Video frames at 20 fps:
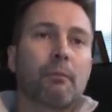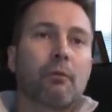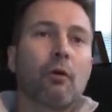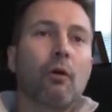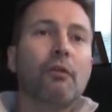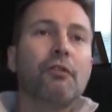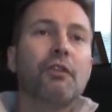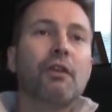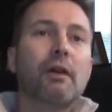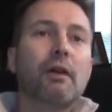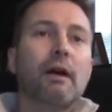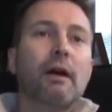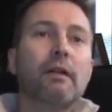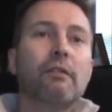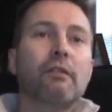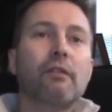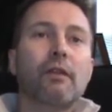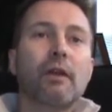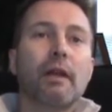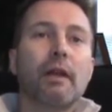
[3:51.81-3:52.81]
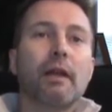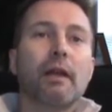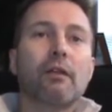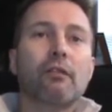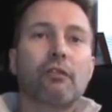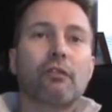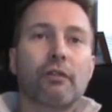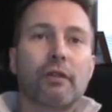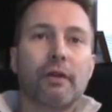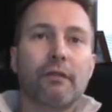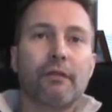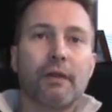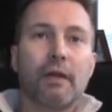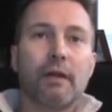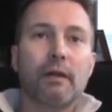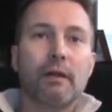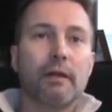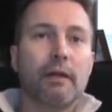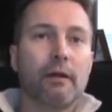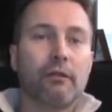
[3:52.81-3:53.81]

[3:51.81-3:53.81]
pros and cons of getting a certificate.